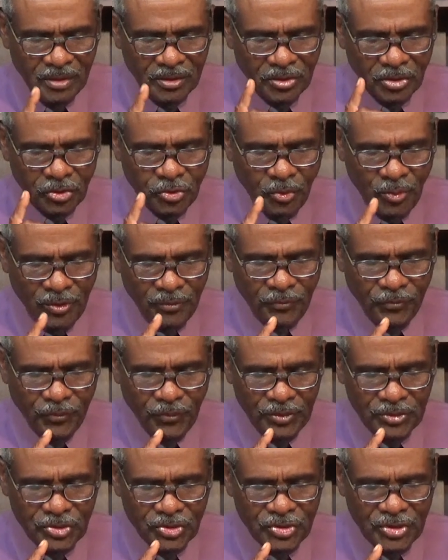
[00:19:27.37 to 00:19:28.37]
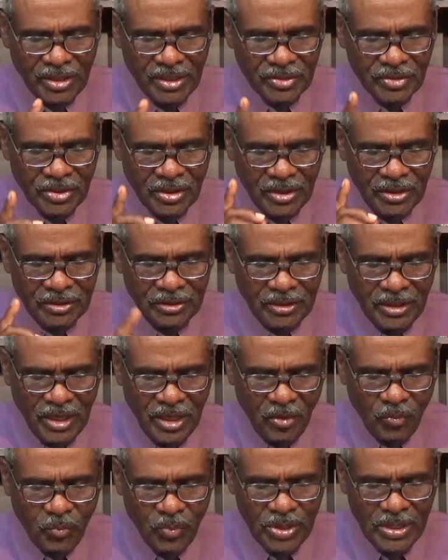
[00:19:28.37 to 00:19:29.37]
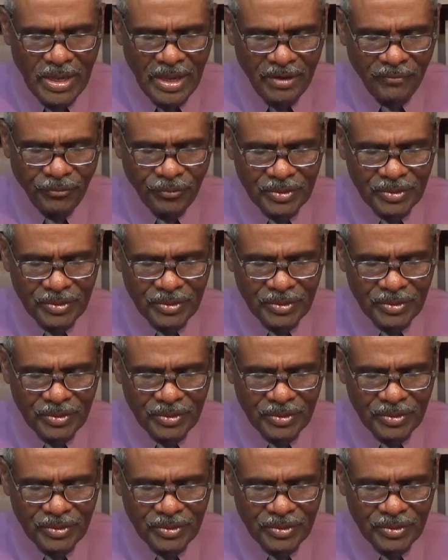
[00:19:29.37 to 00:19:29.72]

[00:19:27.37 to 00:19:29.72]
The 12th verse says, Now we have